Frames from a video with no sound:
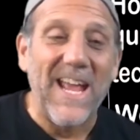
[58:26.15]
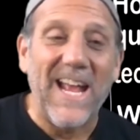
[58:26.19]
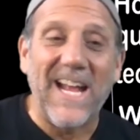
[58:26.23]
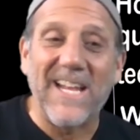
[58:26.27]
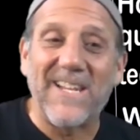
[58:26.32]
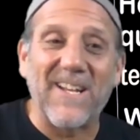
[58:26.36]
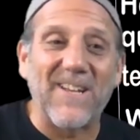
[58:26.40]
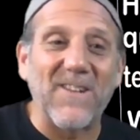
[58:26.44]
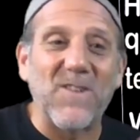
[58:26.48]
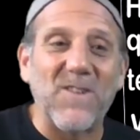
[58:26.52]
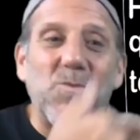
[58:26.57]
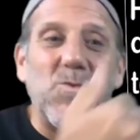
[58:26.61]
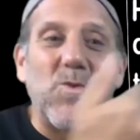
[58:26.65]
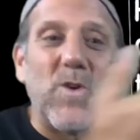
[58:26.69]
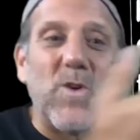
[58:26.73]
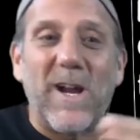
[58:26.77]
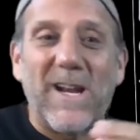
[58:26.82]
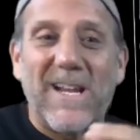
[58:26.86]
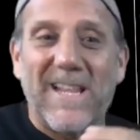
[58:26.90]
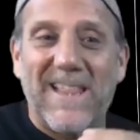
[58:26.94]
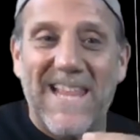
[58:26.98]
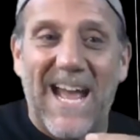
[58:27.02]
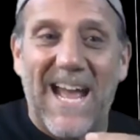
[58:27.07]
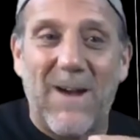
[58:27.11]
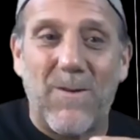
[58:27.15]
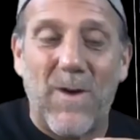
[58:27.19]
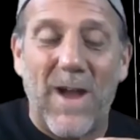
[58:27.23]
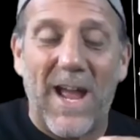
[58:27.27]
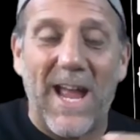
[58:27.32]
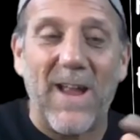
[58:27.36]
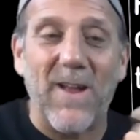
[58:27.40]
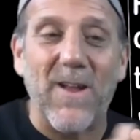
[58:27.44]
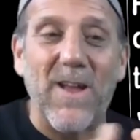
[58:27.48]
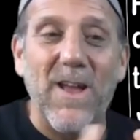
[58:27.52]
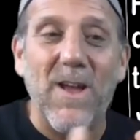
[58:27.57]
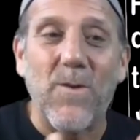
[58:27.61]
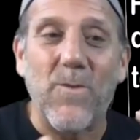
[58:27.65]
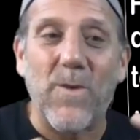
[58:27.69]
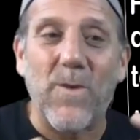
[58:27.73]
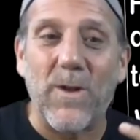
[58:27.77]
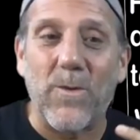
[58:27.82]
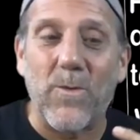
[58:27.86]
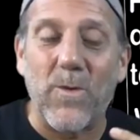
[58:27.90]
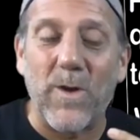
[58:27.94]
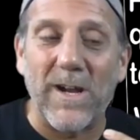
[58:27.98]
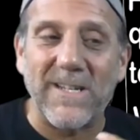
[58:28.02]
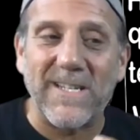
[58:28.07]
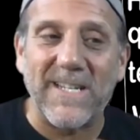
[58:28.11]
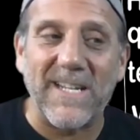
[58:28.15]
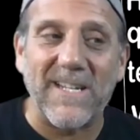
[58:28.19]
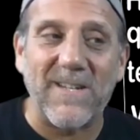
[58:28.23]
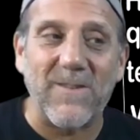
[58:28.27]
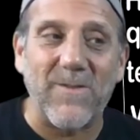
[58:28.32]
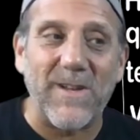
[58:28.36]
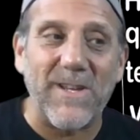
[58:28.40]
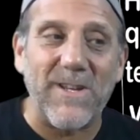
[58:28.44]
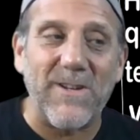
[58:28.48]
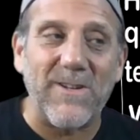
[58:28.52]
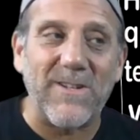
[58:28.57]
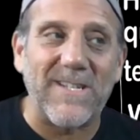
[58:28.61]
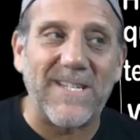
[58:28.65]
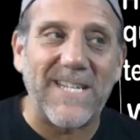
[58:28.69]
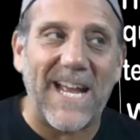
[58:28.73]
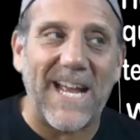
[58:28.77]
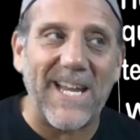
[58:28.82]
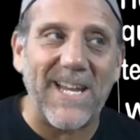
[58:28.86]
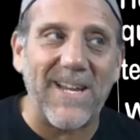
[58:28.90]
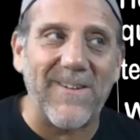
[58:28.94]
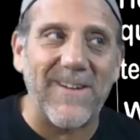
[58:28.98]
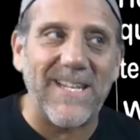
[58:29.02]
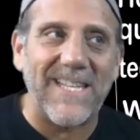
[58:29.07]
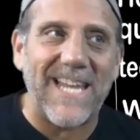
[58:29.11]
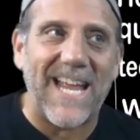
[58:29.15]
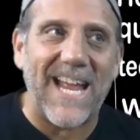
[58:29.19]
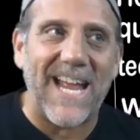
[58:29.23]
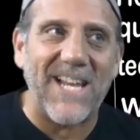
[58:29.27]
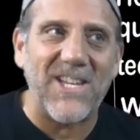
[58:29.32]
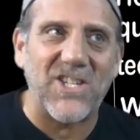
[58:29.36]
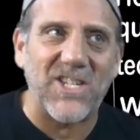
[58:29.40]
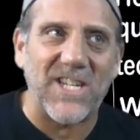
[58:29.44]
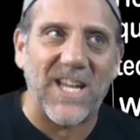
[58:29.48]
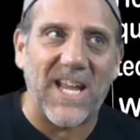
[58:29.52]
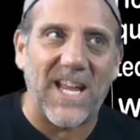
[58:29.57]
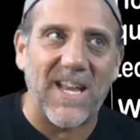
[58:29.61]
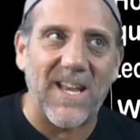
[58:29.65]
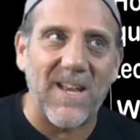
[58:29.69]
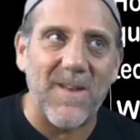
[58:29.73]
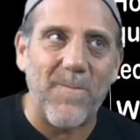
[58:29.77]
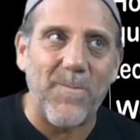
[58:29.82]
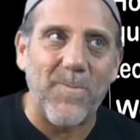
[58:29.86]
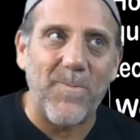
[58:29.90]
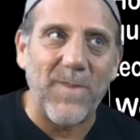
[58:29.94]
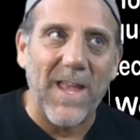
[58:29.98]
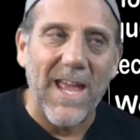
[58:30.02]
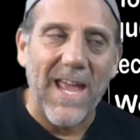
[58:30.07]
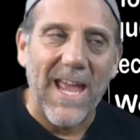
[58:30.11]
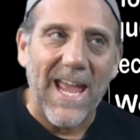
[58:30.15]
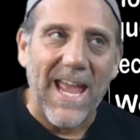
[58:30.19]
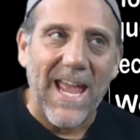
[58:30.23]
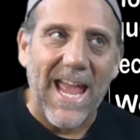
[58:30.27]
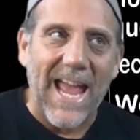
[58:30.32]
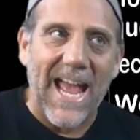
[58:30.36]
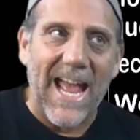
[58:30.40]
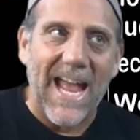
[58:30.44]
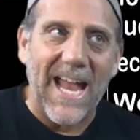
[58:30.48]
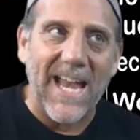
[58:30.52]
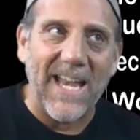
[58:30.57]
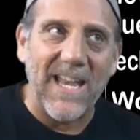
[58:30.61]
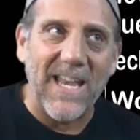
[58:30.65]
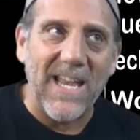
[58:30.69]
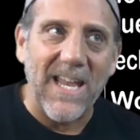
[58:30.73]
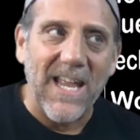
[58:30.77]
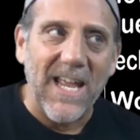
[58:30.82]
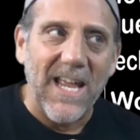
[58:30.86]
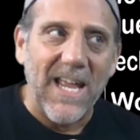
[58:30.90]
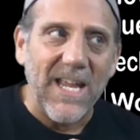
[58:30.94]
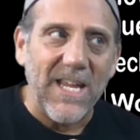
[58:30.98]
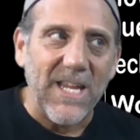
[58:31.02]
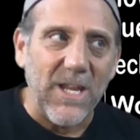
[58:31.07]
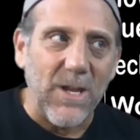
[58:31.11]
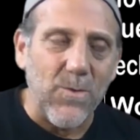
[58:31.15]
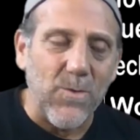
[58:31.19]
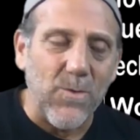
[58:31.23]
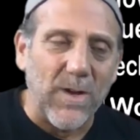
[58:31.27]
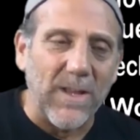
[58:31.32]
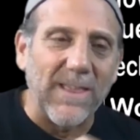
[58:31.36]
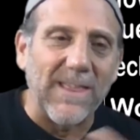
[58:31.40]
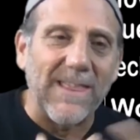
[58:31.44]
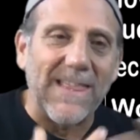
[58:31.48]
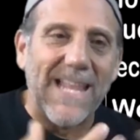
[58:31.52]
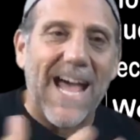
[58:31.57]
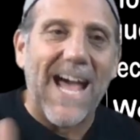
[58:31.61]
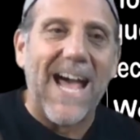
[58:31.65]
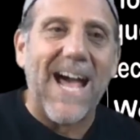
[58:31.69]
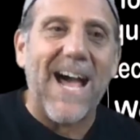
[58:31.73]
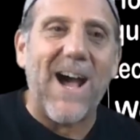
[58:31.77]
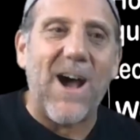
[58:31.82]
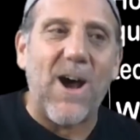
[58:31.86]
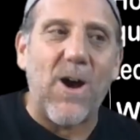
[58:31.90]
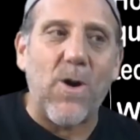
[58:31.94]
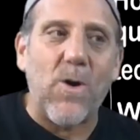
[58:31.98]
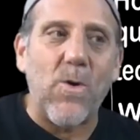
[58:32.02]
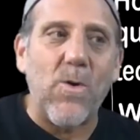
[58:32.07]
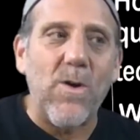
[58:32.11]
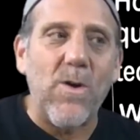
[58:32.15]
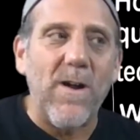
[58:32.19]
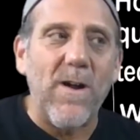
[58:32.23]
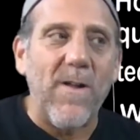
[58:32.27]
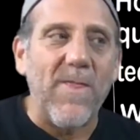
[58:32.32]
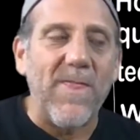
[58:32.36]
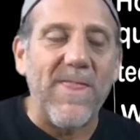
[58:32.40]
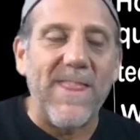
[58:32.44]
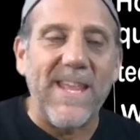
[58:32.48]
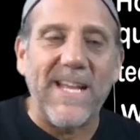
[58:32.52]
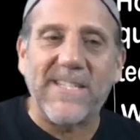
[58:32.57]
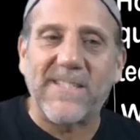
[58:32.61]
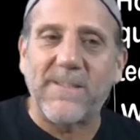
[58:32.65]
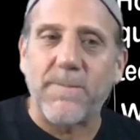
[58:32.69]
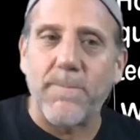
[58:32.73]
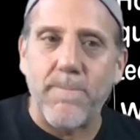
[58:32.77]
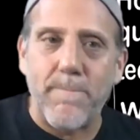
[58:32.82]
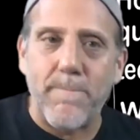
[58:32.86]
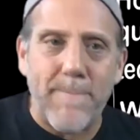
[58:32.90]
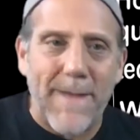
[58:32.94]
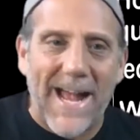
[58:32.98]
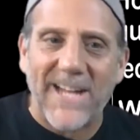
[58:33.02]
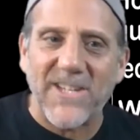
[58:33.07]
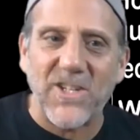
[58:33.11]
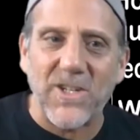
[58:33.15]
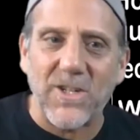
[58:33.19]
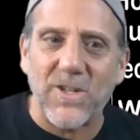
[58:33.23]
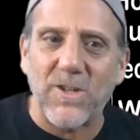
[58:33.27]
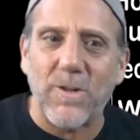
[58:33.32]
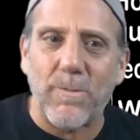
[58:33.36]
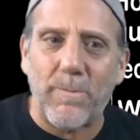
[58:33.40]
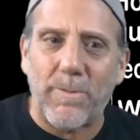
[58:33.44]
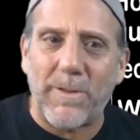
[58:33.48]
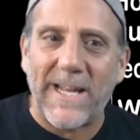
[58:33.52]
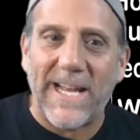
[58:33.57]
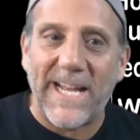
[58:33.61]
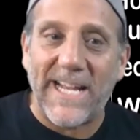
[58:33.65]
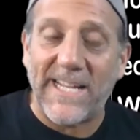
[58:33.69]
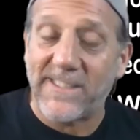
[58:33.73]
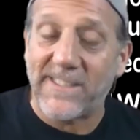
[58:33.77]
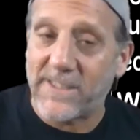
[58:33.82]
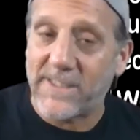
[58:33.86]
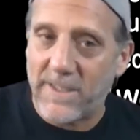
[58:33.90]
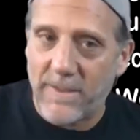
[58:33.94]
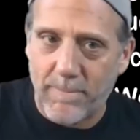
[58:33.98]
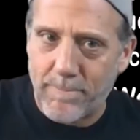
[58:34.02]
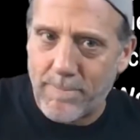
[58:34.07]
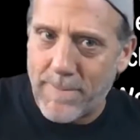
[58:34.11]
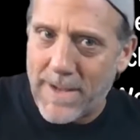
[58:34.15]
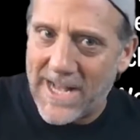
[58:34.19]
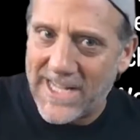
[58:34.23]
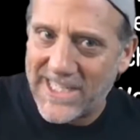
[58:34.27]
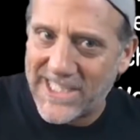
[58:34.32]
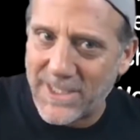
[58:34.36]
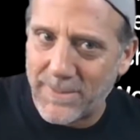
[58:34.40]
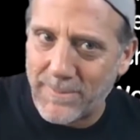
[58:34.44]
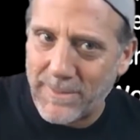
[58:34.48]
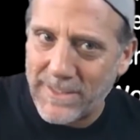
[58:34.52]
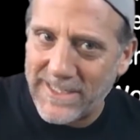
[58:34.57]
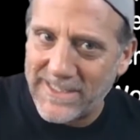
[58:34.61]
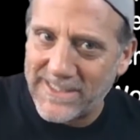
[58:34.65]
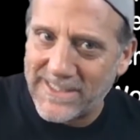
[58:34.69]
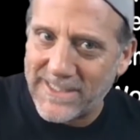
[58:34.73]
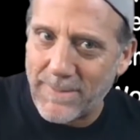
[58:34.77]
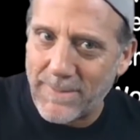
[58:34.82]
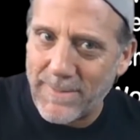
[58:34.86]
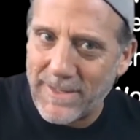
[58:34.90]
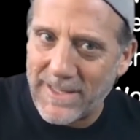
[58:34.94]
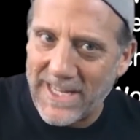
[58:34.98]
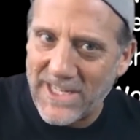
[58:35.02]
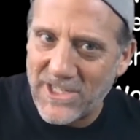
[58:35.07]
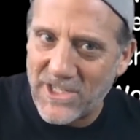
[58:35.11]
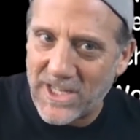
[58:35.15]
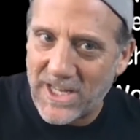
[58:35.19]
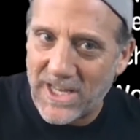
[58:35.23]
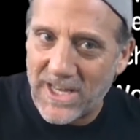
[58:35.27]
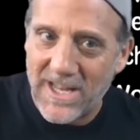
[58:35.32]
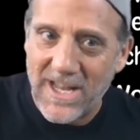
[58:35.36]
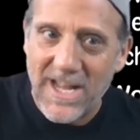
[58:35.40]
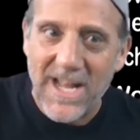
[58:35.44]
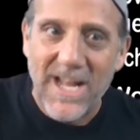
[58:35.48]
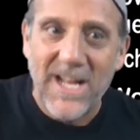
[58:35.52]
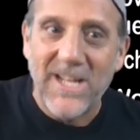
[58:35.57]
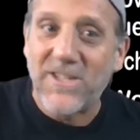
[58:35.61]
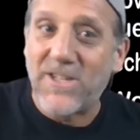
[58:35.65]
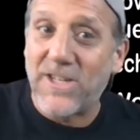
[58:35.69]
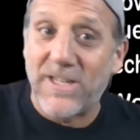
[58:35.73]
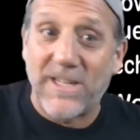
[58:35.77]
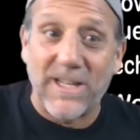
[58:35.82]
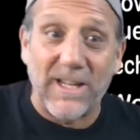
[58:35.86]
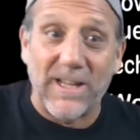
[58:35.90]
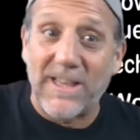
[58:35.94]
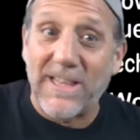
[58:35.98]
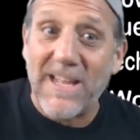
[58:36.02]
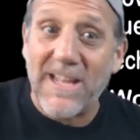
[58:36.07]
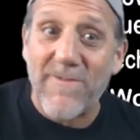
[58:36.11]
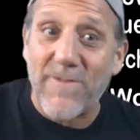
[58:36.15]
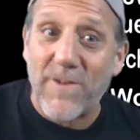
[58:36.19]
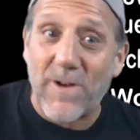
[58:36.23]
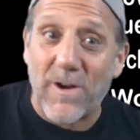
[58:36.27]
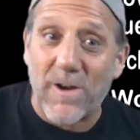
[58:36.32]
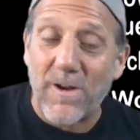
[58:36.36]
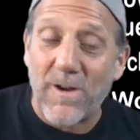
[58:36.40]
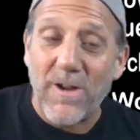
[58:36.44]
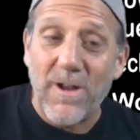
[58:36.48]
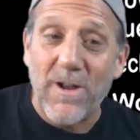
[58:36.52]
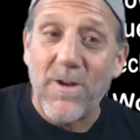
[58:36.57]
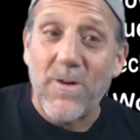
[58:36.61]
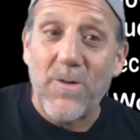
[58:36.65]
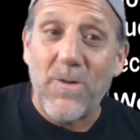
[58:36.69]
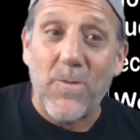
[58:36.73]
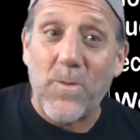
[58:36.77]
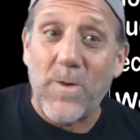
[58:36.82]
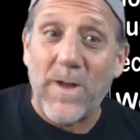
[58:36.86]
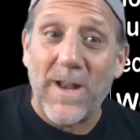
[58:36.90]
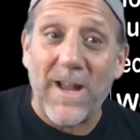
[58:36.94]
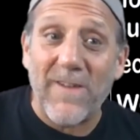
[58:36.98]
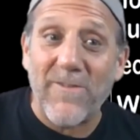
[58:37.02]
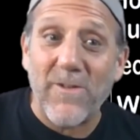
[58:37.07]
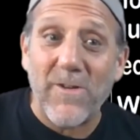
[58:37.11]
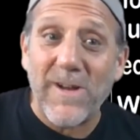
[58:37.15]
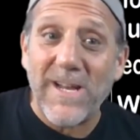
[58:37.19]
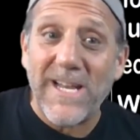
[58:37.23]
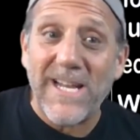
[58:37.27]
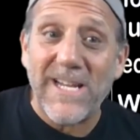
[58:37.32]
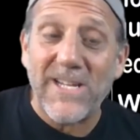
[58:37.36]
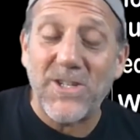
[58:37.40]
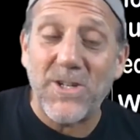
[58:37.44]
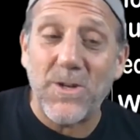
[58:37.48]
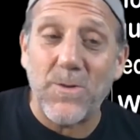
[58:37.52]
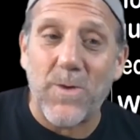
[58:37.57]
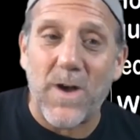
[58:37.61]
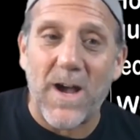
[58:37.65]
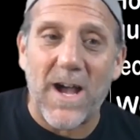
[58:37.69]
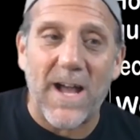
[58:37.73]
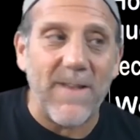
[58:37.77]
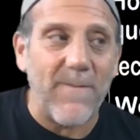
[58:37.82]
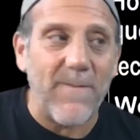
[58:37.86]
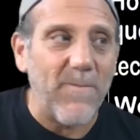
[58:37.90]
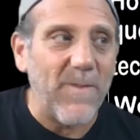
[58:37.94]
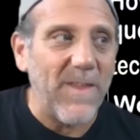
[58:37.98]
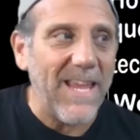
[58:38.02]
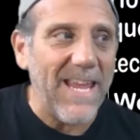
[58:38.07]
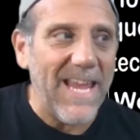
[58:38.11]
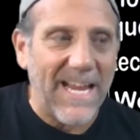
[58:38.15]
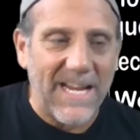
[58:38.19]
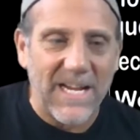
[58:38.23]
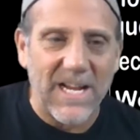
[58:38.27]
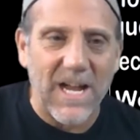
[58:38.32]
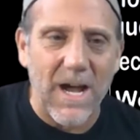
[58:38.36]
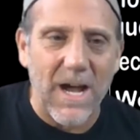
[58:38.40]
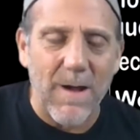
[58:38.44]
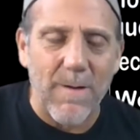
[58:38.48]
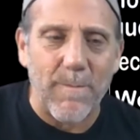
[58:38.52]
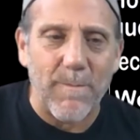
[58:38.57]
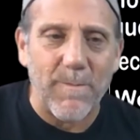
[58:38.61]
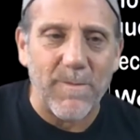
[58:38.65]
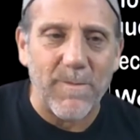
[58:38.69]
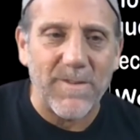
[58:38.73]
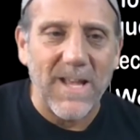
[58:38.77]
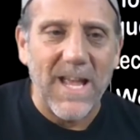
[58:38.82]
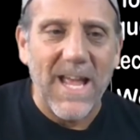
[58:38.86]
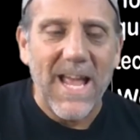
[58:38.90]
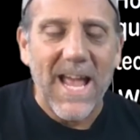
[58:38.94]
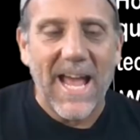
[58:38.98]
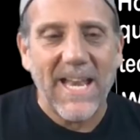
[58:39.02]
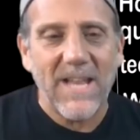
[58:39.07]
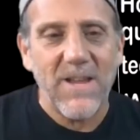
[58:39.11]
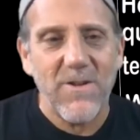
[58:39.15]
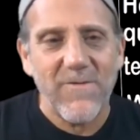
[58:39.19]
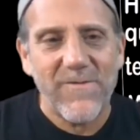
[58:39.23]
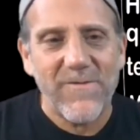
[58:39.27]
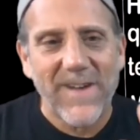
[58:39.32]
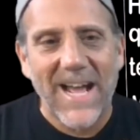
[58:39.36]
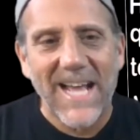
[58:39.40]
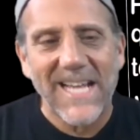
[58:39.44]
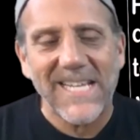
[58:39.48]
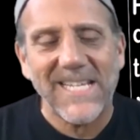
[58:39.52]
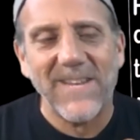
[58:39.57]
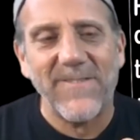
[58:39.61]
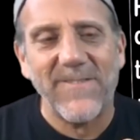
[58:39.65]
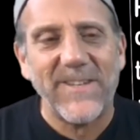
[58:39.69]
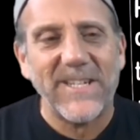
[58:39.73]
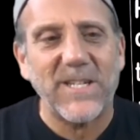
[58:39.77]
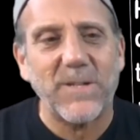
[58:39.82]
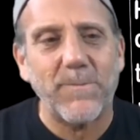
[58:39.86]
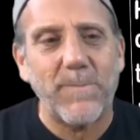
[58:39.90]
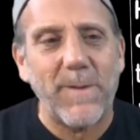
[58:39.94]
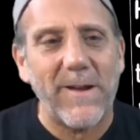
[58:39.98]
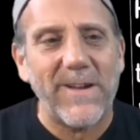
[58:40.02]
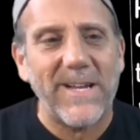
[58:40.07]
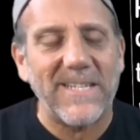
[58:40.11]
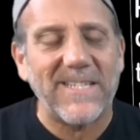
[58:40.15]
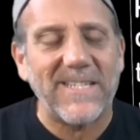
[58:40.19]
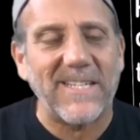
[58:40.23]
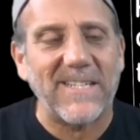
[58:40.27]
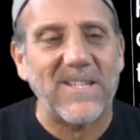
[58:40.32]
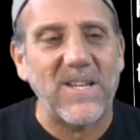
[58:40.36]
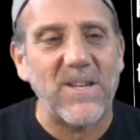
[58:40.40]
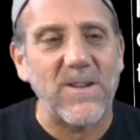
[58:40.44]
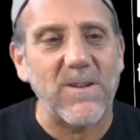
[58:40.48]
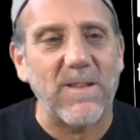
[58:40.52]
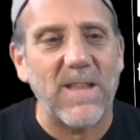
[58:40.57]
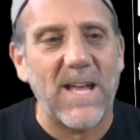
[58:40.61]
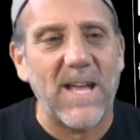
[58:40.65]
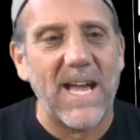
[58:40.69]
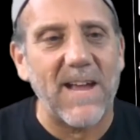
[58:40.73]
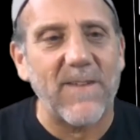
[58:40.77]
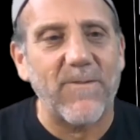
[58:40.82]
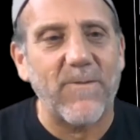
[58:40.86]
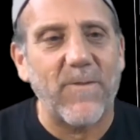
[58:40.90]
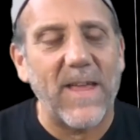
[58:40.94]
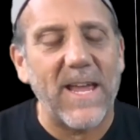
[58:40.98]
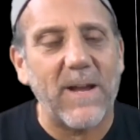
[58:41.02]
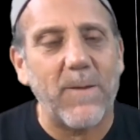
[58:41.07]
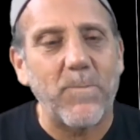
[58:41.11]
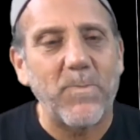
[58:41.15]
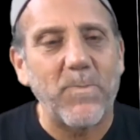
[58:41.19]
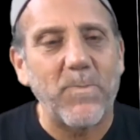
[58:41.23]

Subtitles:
It doesn't work that way. What it works is when you set your intention and you allow this magical place, possibly a simulation, to deliver whatever it is you want, it comes. And you guys have experienced this in your life. Like,